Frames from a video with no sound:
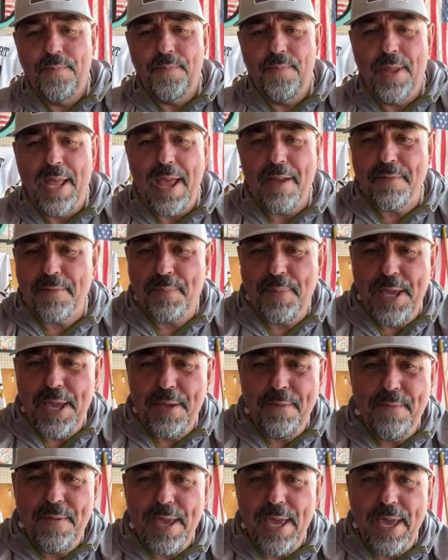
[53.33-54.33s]

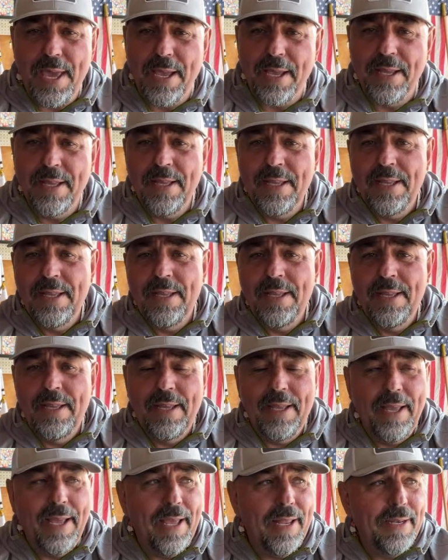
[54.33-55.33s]
FPV.
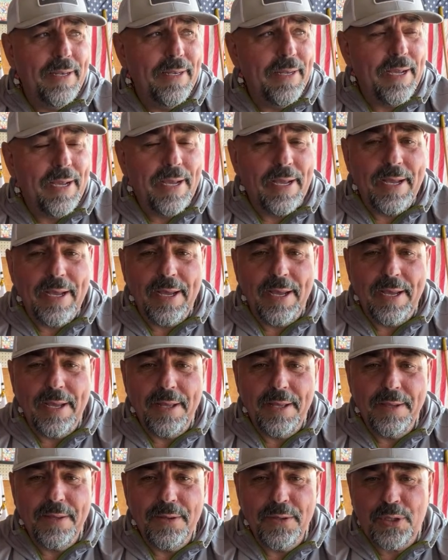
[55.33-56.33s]
And
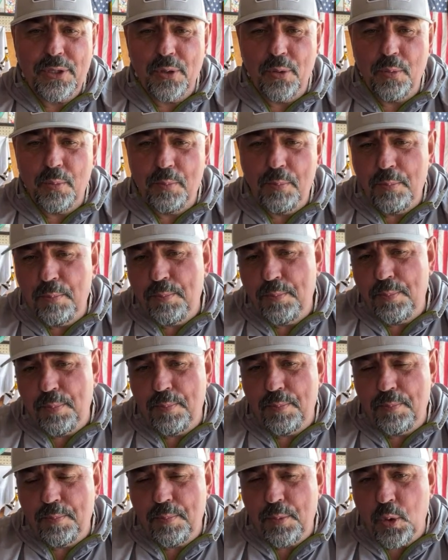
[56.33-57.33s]
so,
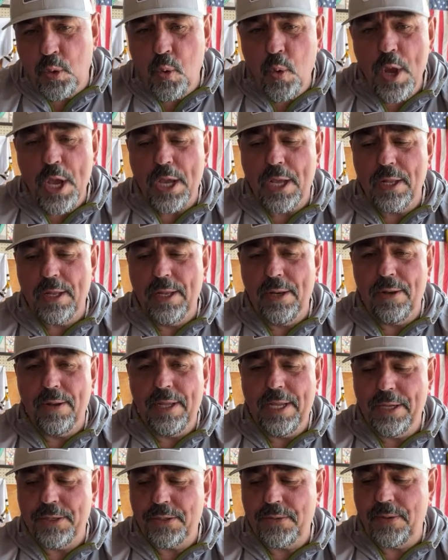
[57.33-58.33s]
quick little
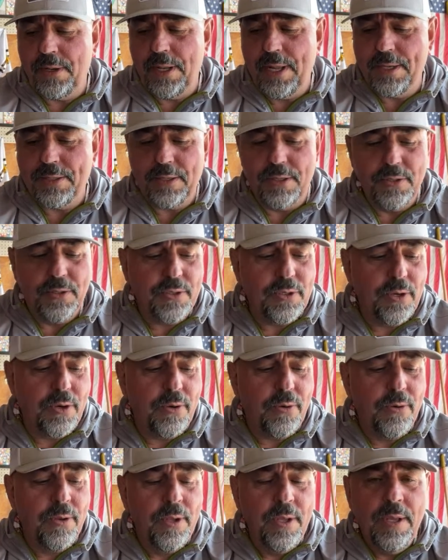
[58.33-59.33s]
history lesson.
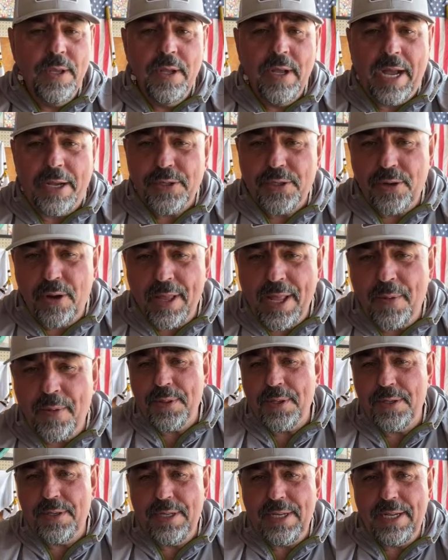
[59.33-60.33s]
So, I started out
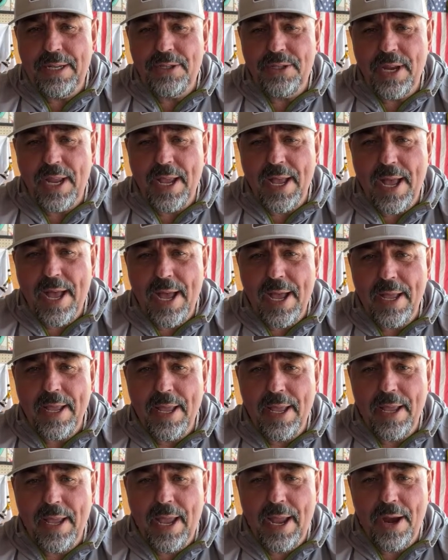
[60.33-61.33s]
DJI
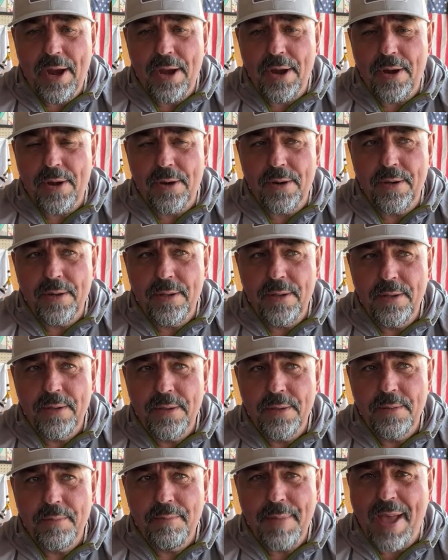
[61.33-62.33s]
Air
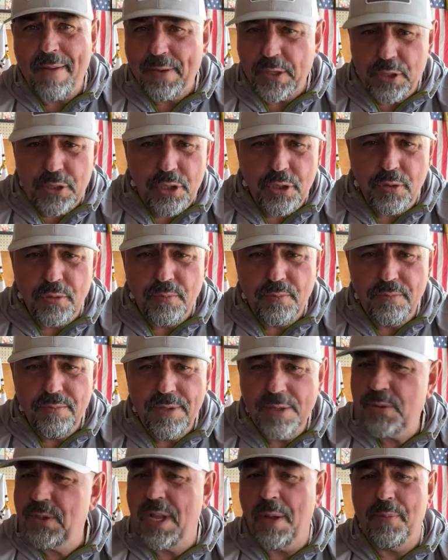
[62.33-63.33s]
Mavic 2. This
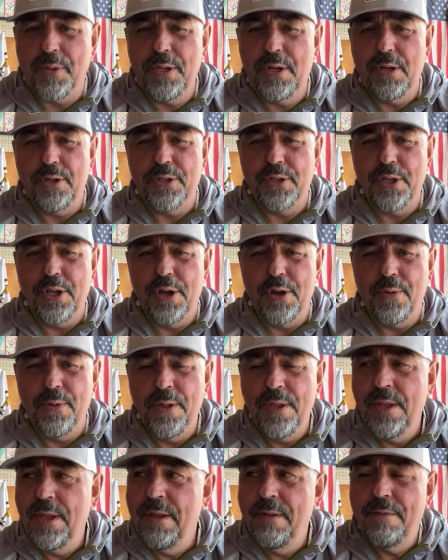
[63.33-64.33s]
was a couple years ago.
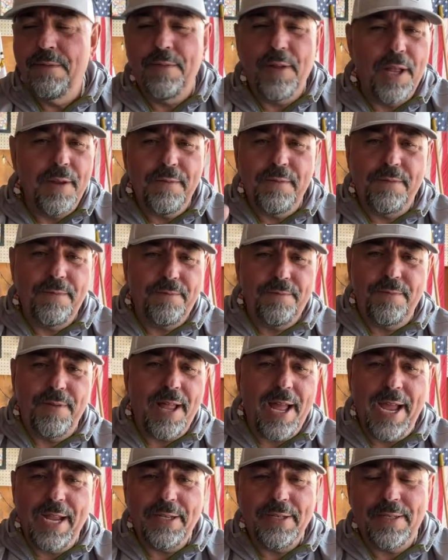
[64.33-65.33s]
Flying
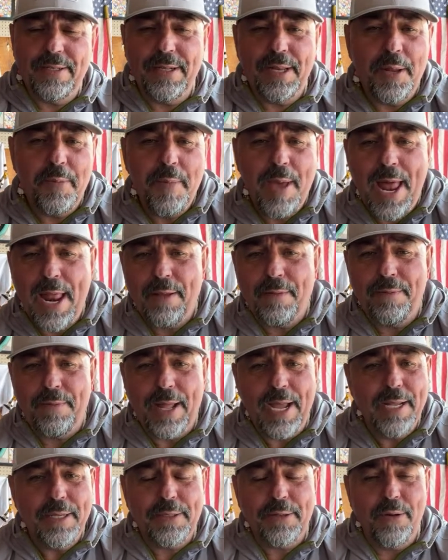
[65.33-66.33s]
cinematic
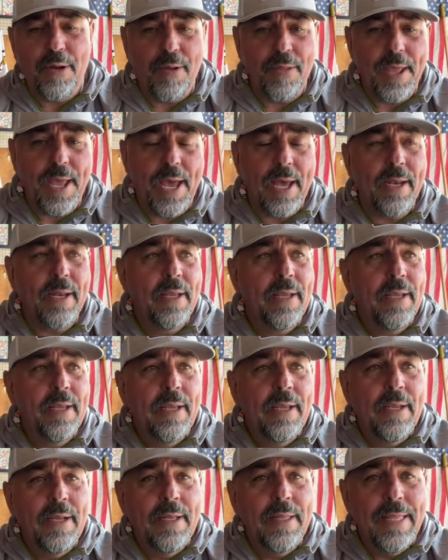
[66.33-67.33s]
flights and all that.
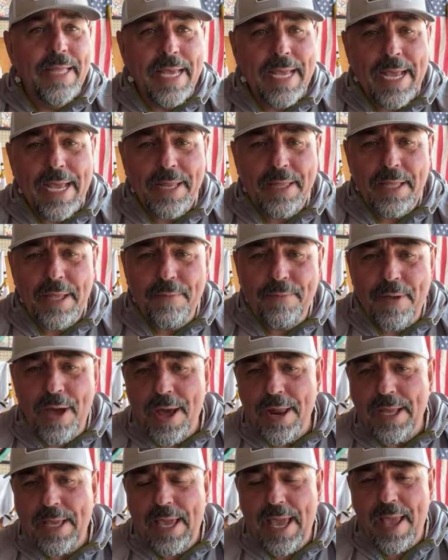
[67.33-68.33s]
Then the
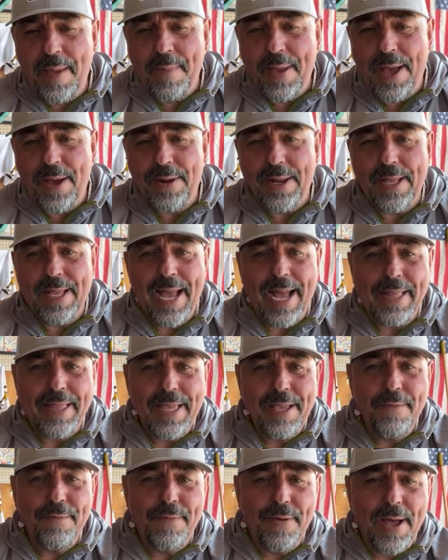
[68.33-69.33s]
Avata came out. I got
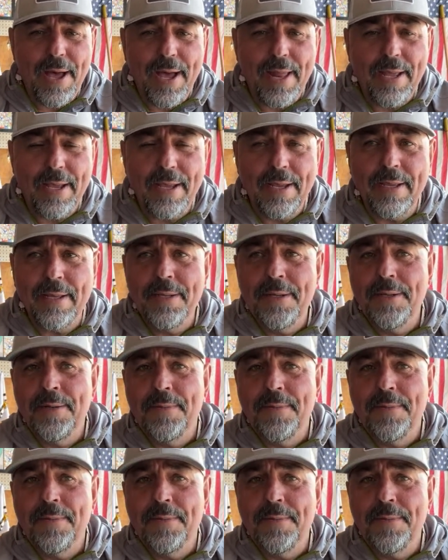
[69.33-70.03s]
the Avata,